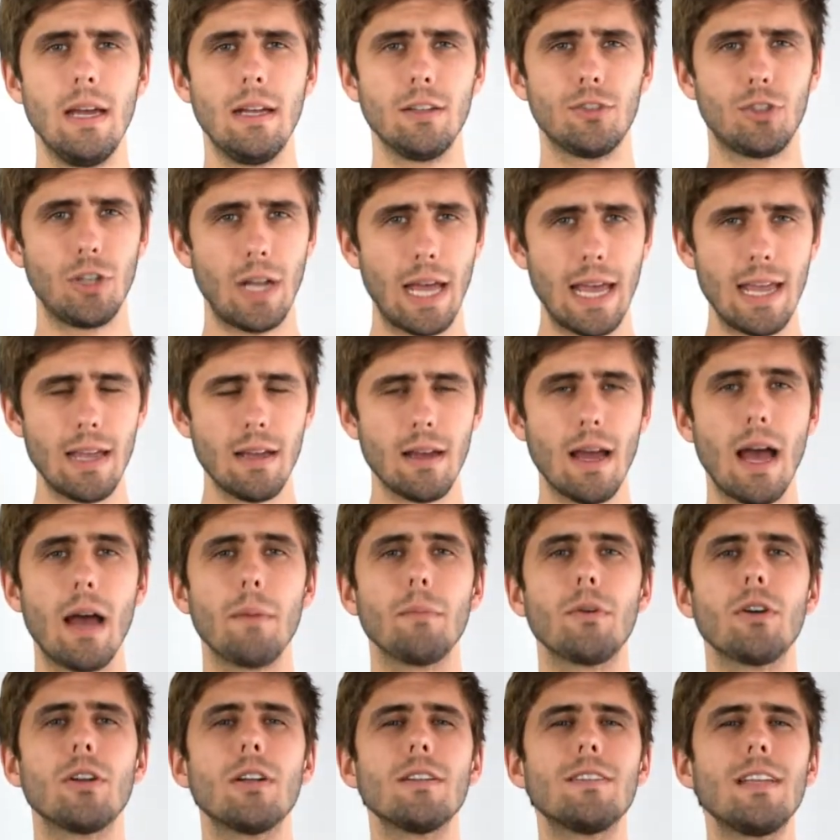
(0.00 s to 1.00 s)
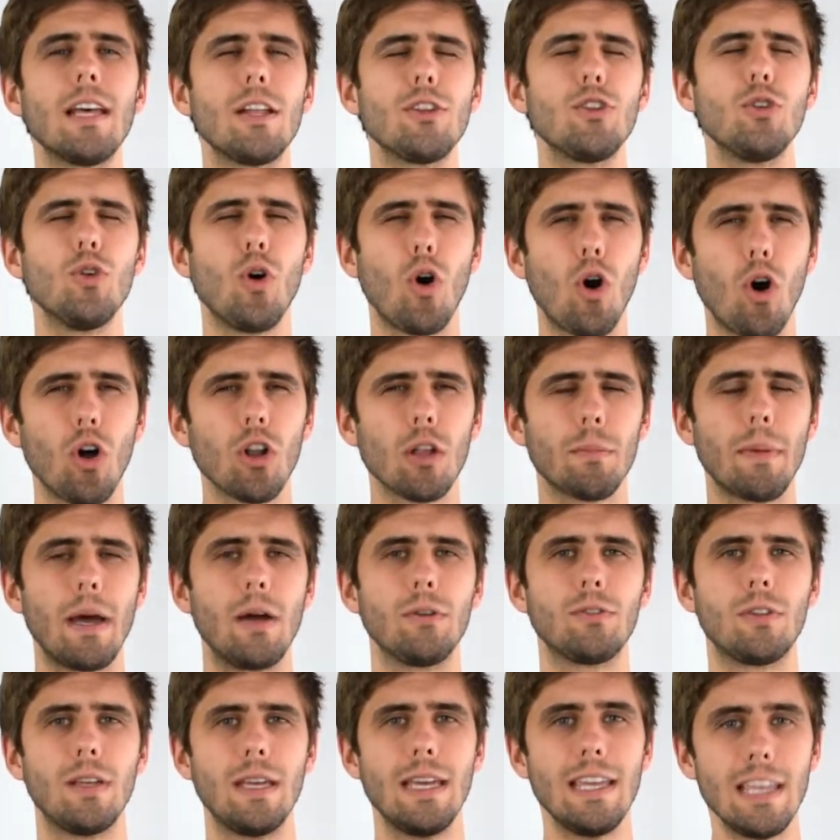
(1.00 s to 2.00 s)
Today I'm gonna tell you all
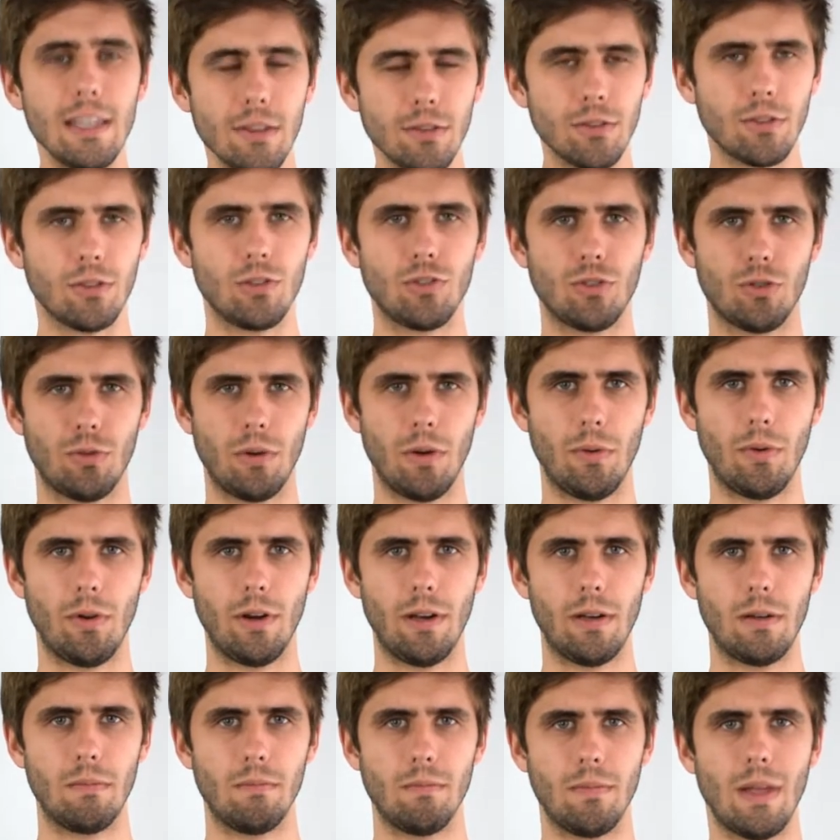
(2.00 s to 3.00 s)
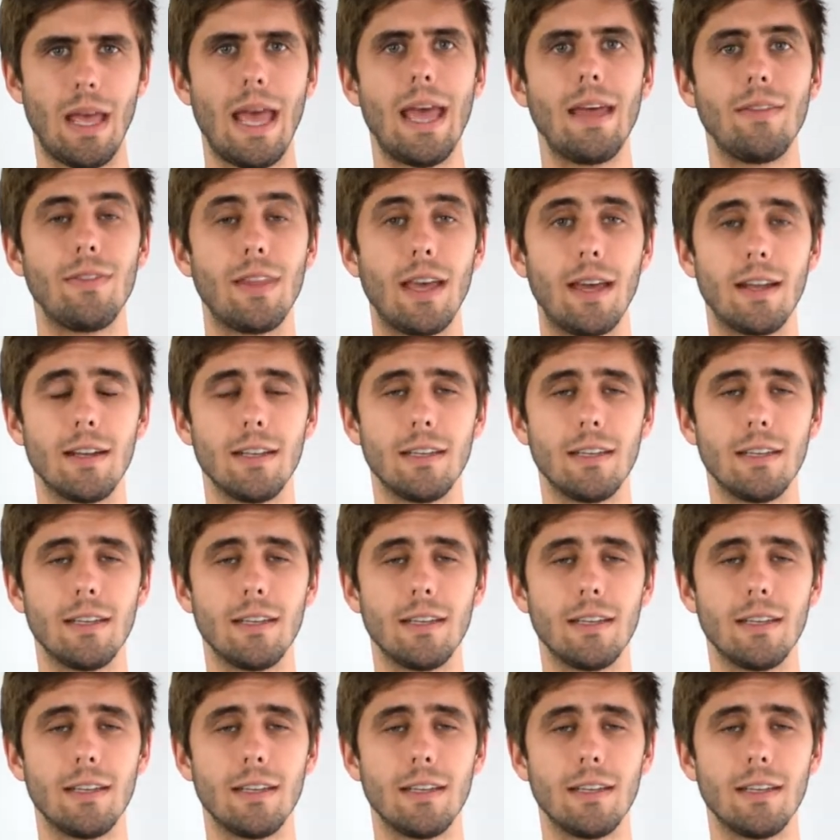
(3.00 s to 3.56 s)
about the industry we're in, and that